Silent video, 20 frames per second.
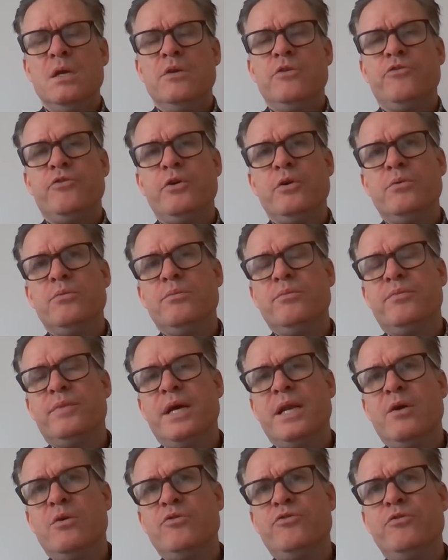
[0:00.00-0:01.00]
So
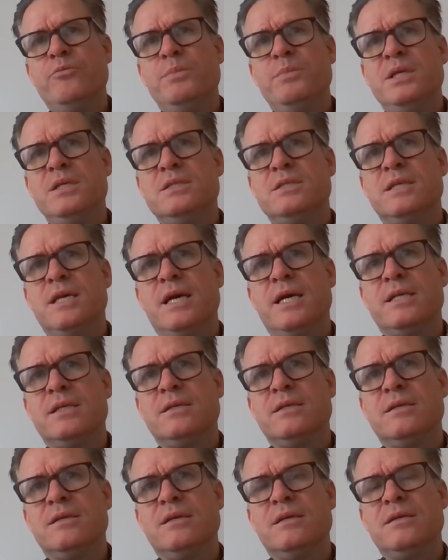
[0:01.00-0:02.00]
that also means that
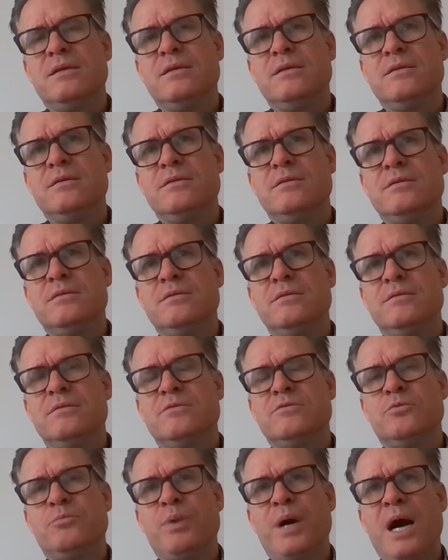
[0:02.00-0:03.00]

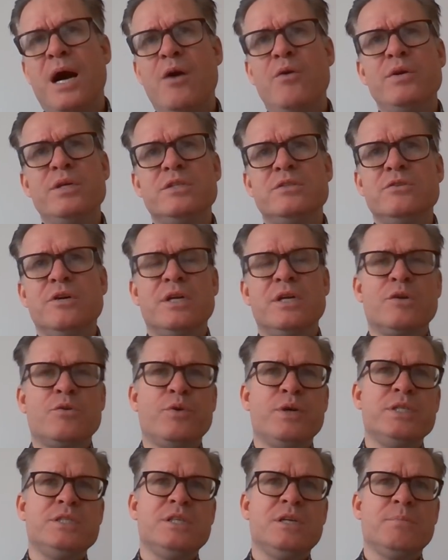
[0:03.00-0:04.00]
to Powell it's not a
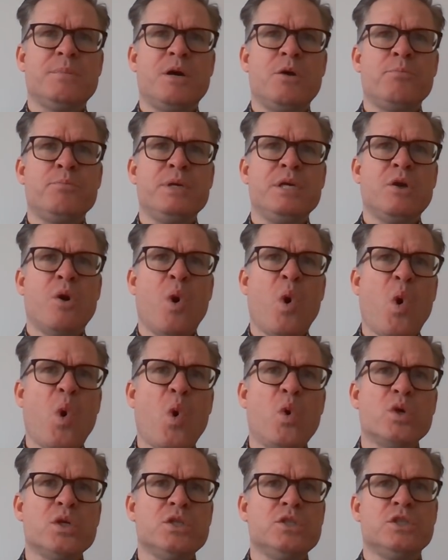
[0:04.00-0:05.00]
question about being
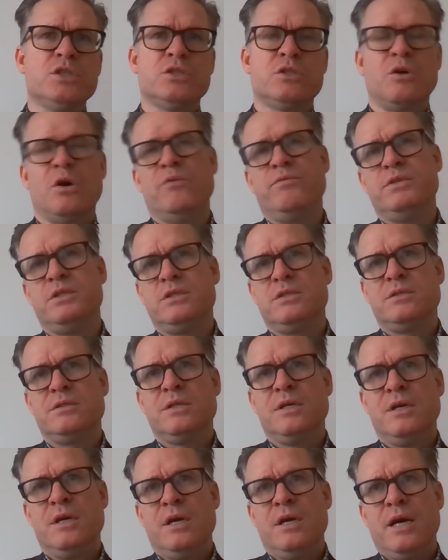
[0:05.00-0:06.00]
hawkish or dovish.
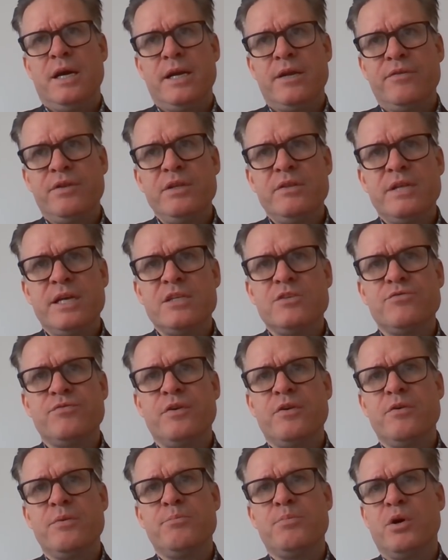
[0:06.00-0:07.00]
And I think that's
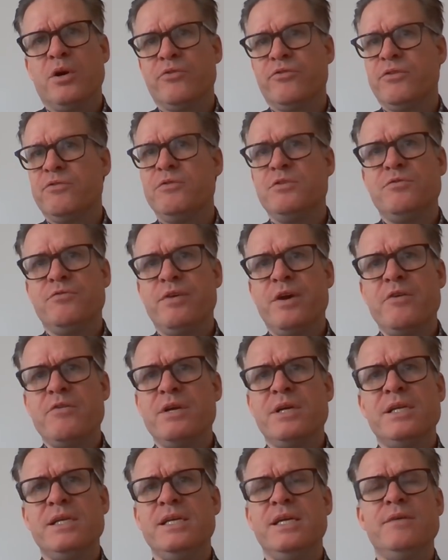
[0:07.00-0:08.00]
very positive. It's very
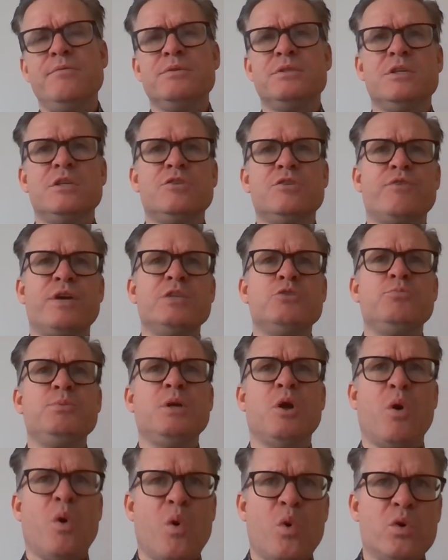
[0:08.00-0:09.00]
clear he was not trying to
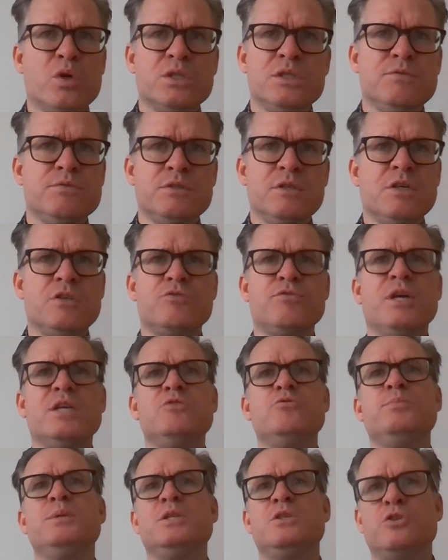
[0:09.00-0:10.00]
be hawkish, he was not trying
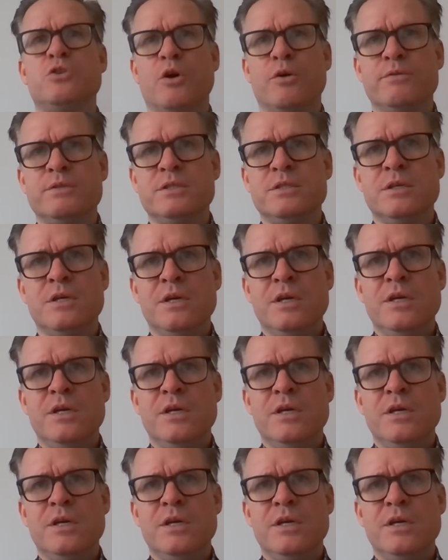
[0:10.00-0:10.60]
to be dovish.